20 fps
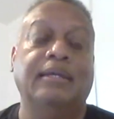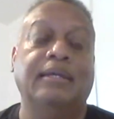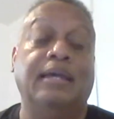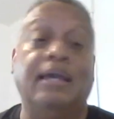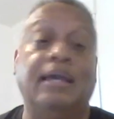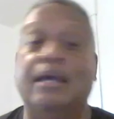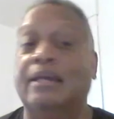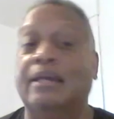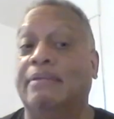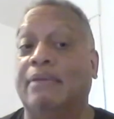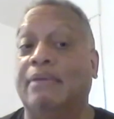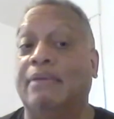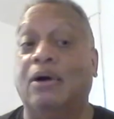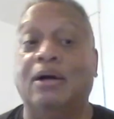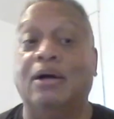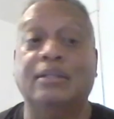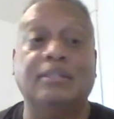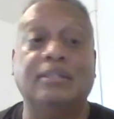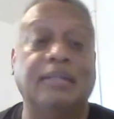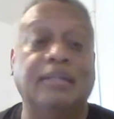And
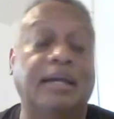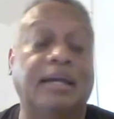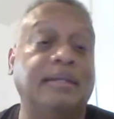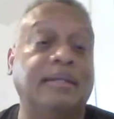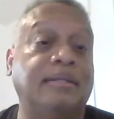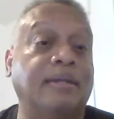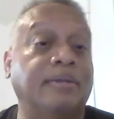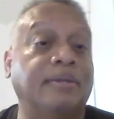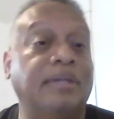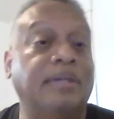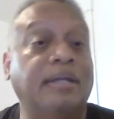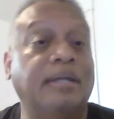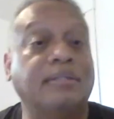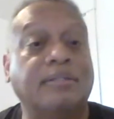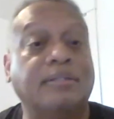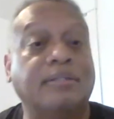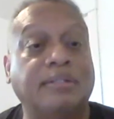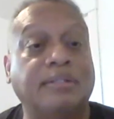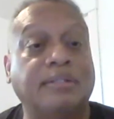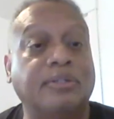honestly, I didn't know that
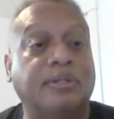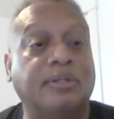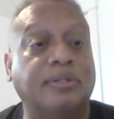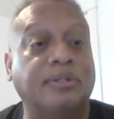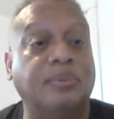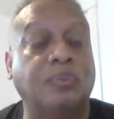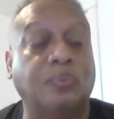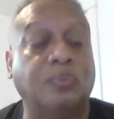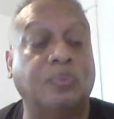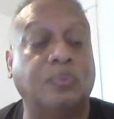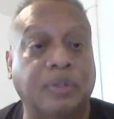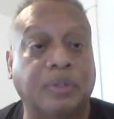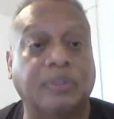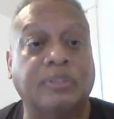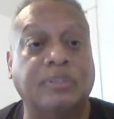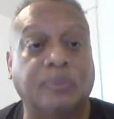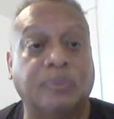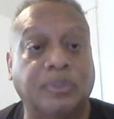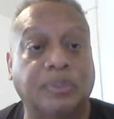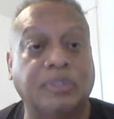until I started to
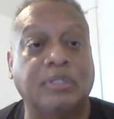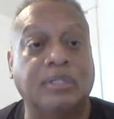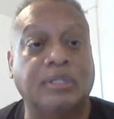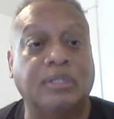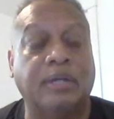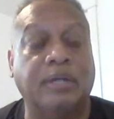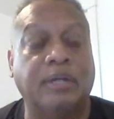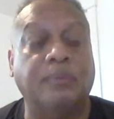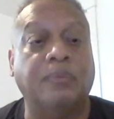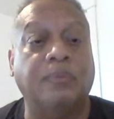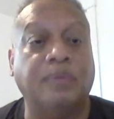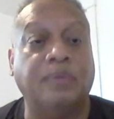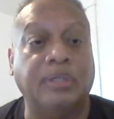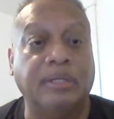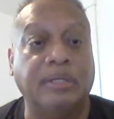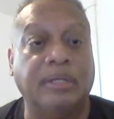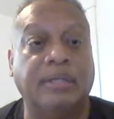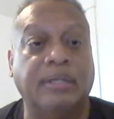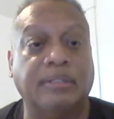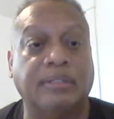really sit down and
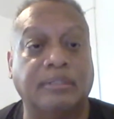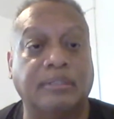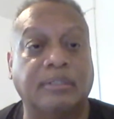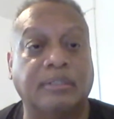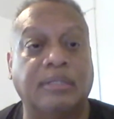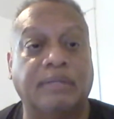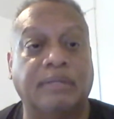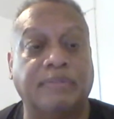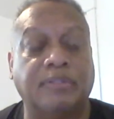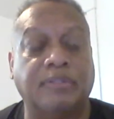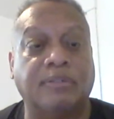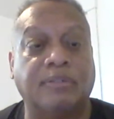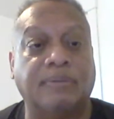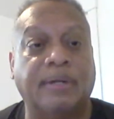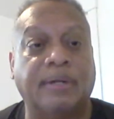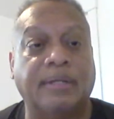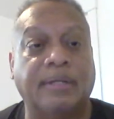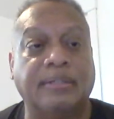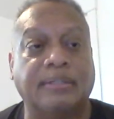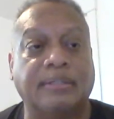read Angela Davis's
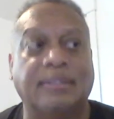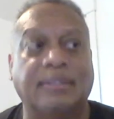writings.